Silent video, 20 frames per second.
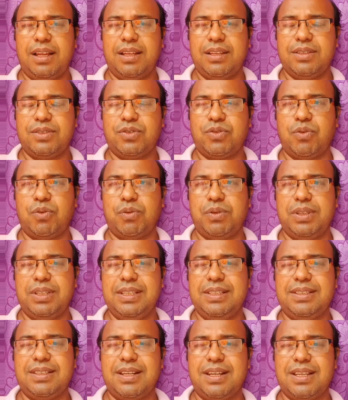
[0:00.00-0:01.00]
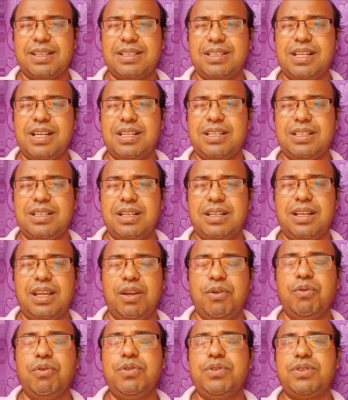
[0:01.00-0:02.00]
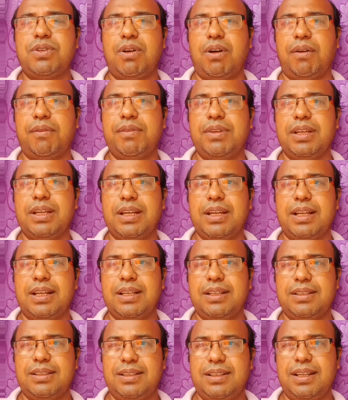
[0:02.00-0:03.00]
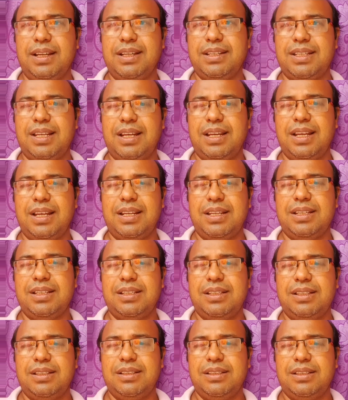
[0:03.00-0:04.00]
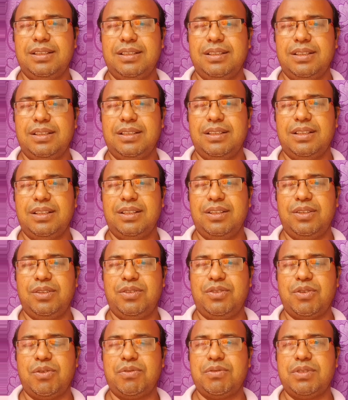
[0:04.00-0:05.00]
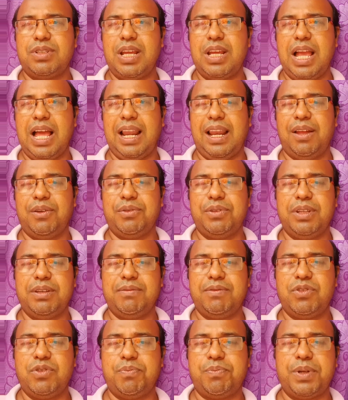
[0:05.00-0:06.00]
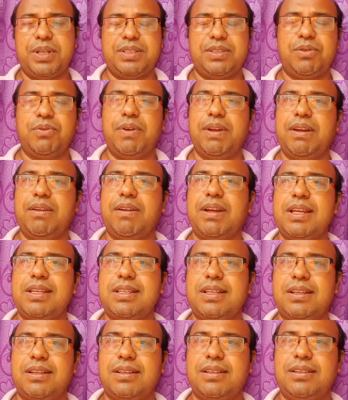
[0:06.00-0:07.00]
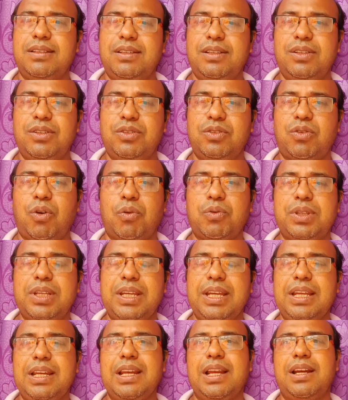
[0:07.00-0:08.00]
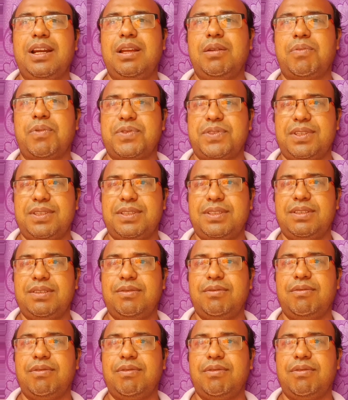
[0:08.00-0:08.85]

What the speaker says: So this restricted use of their internet don't allow them to pursue education throughout the e-learning process.